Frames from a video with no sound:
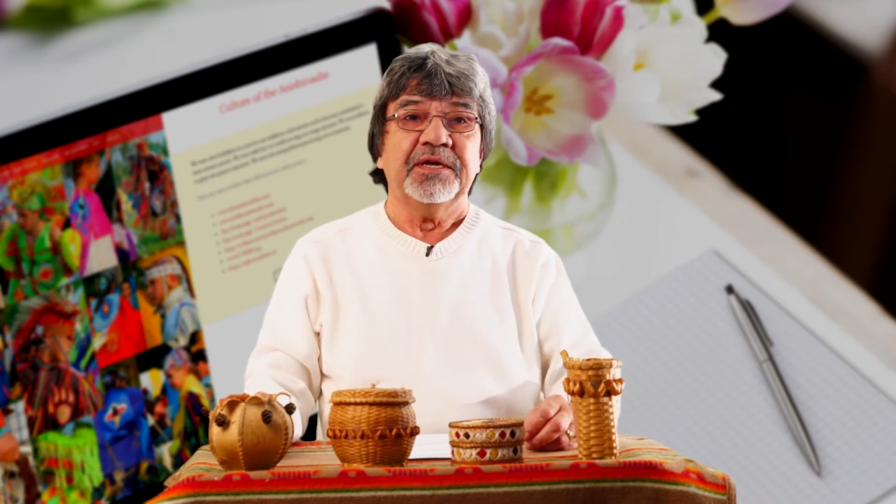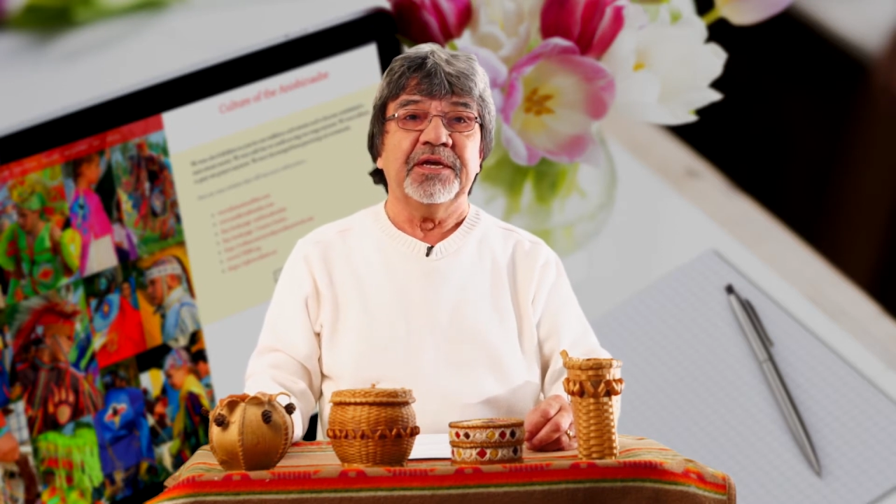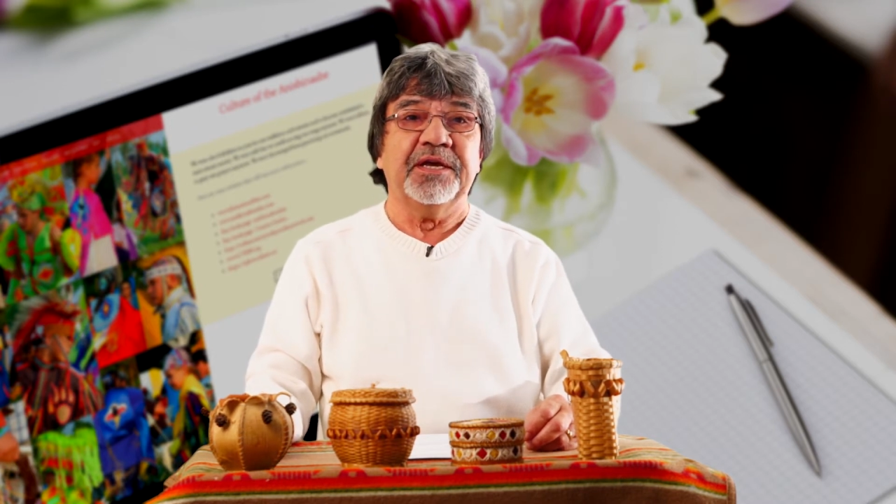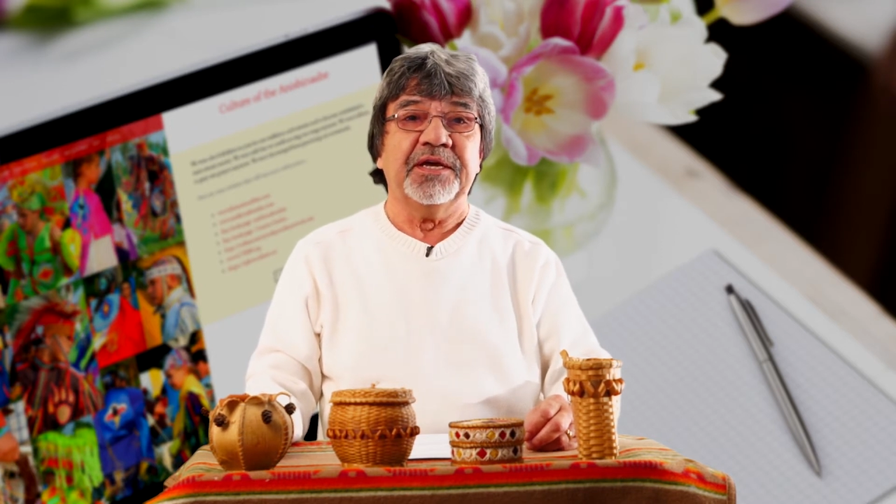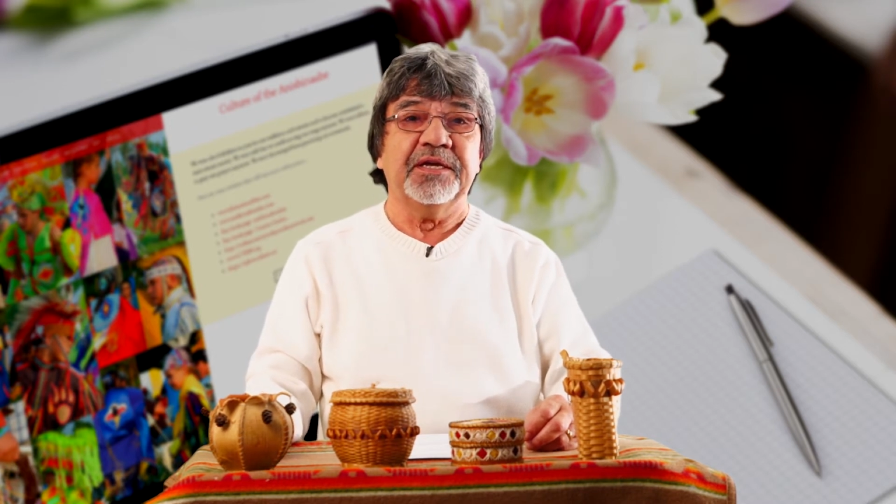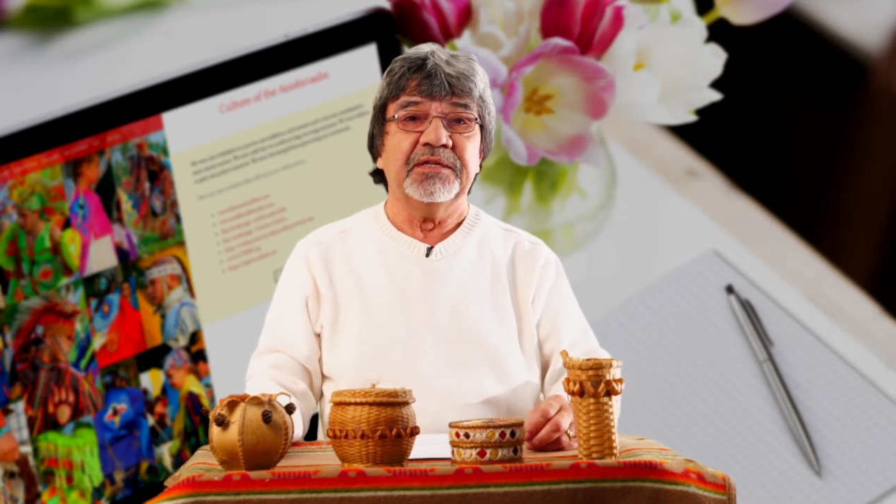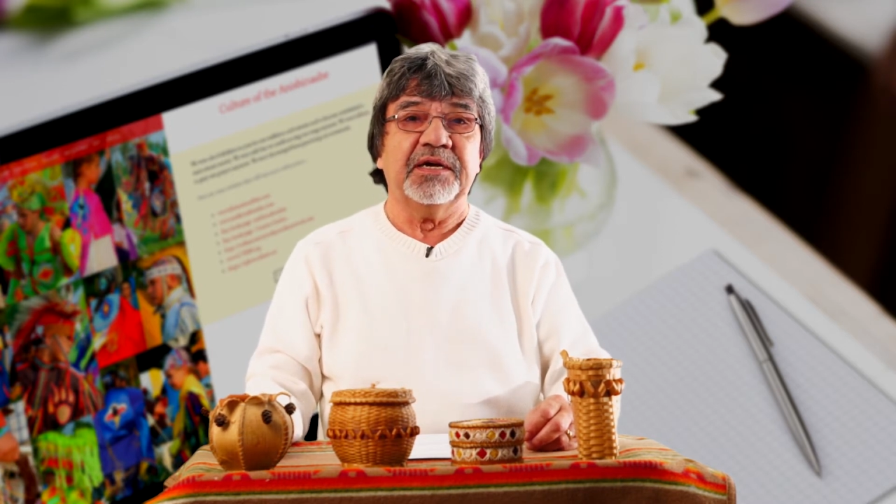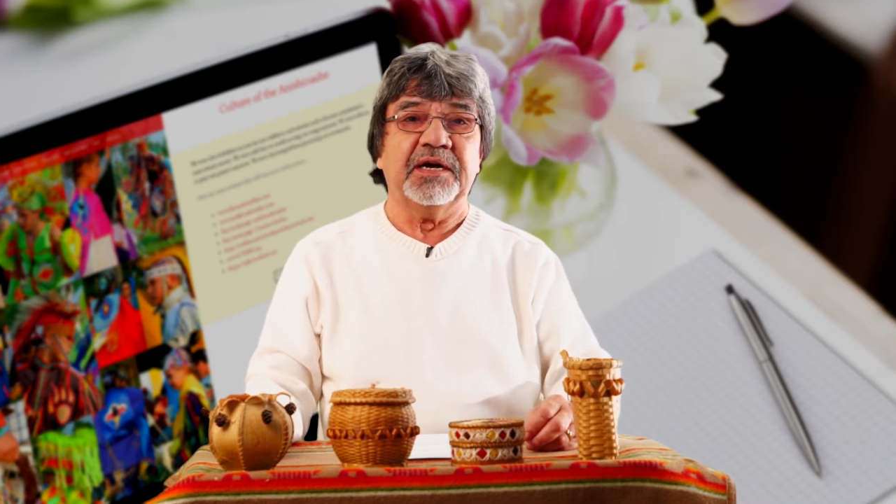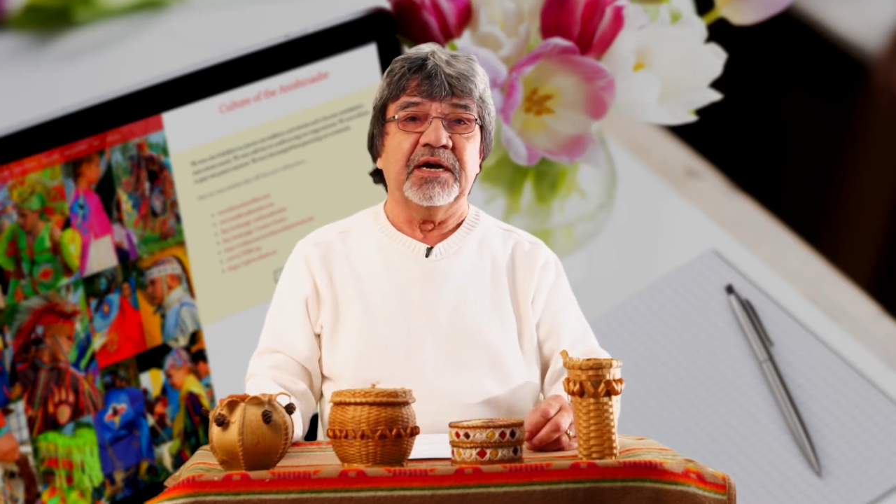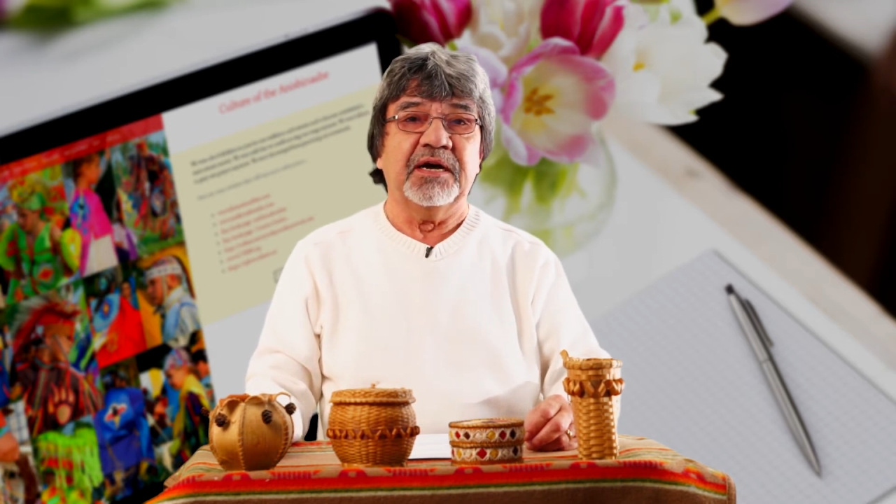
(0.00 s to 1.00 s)
And
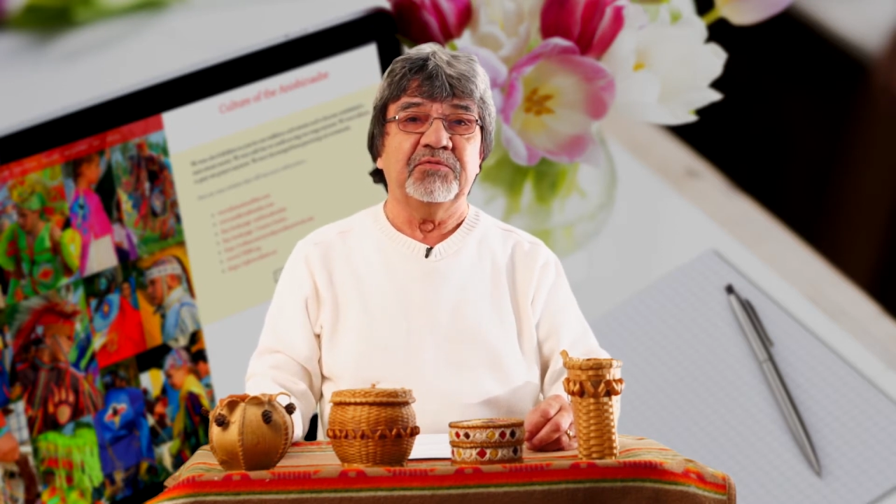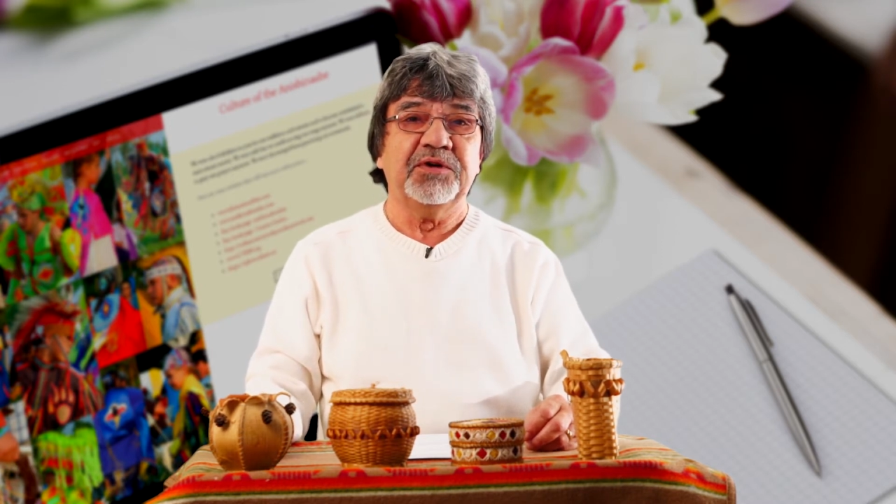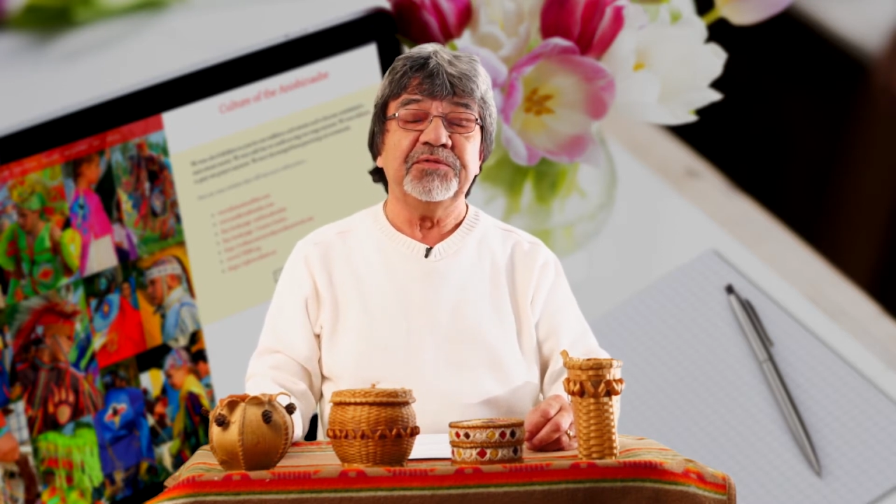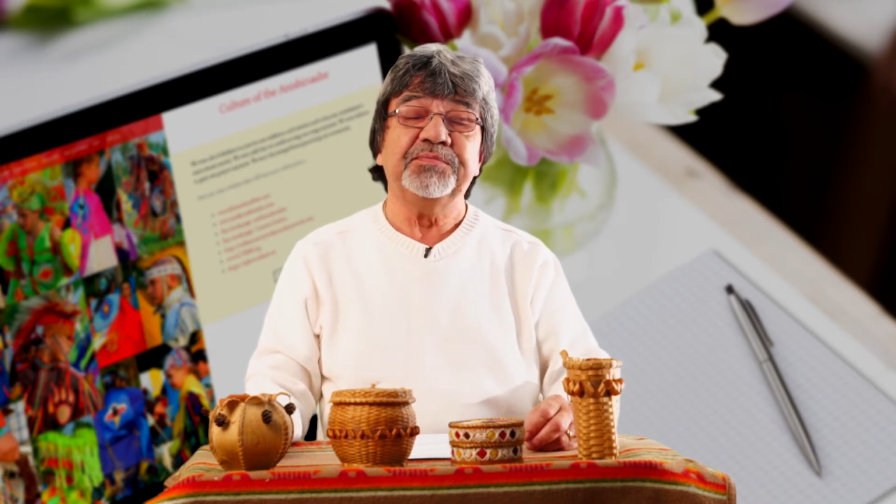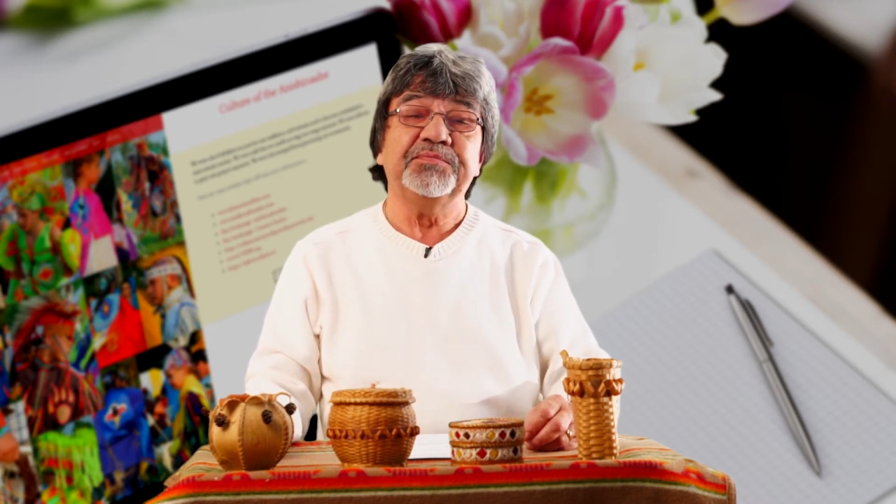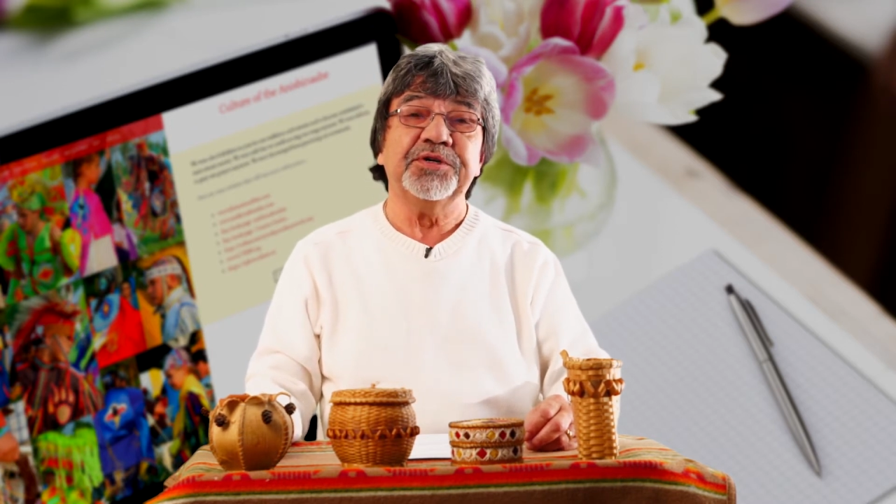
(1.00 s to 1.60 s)
we've